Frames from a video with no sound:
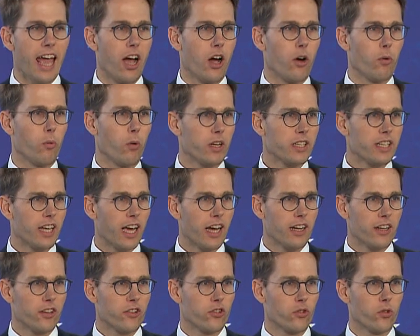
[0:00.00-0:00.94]
What got
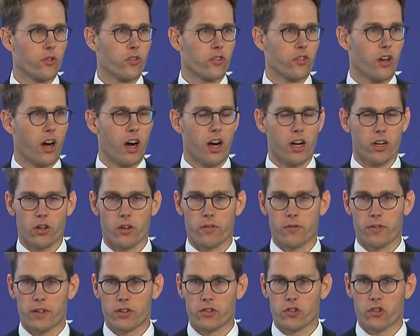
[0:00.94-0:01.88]
us to start on
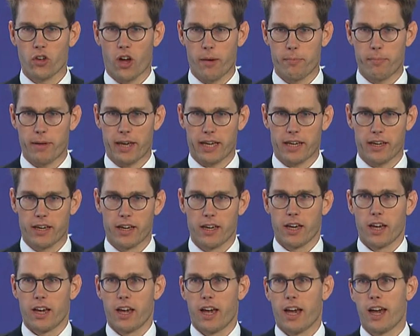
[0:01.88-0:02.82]
this topic?
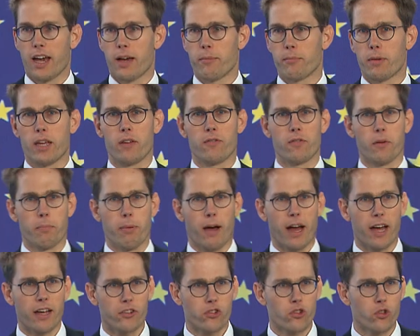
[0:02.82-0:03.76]
In the
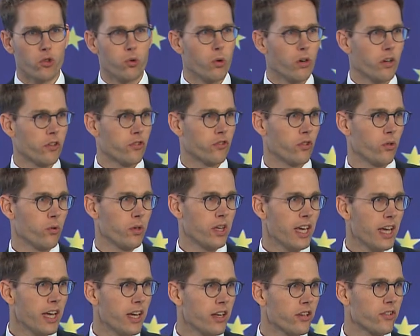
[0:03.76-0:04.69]
past two or so
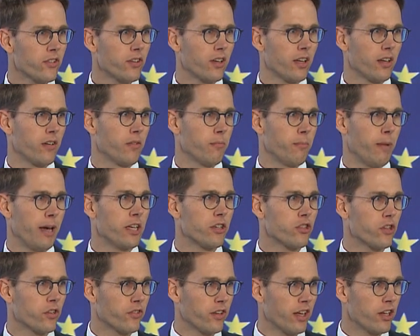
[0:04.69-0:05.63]
years,
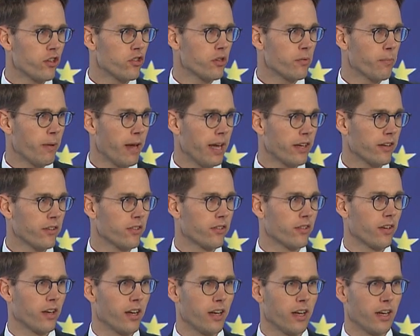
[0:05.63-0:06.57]
major central
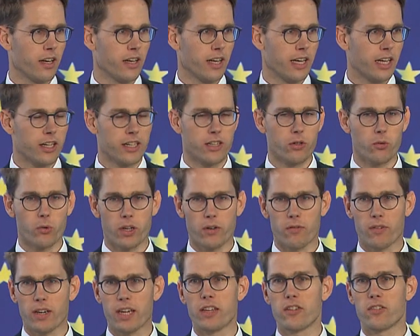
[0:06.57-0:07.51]
banks, including
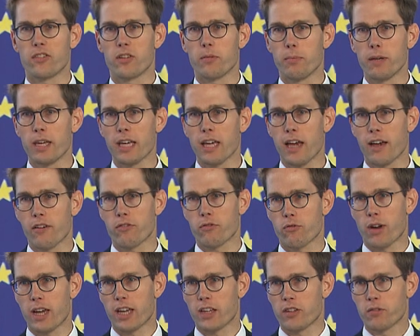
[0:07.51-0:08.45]
the ECB, have
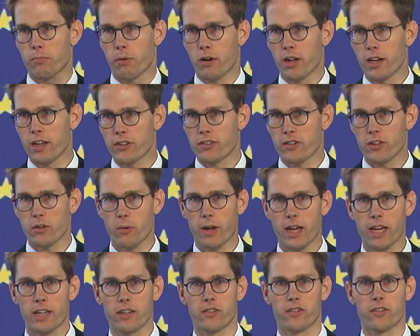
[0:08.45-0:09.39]
raised policy
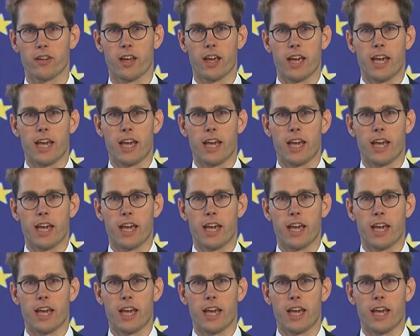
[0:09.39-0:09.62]
rates.